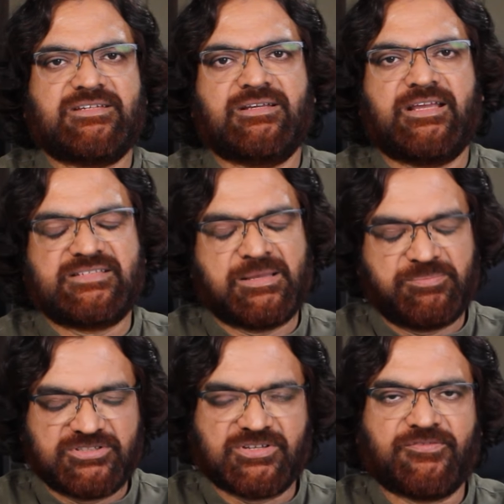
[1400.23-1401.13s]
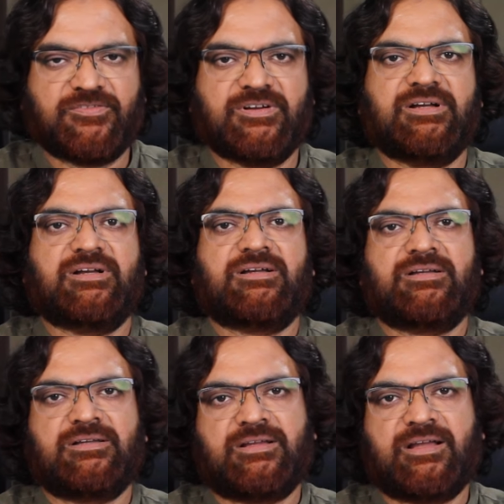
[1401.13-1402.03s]
examples of
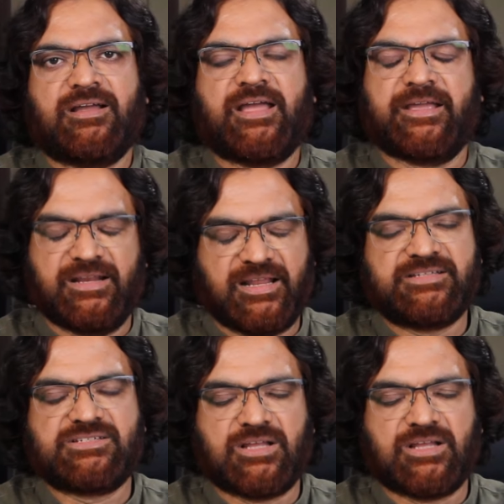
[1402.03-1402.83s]
hanging lights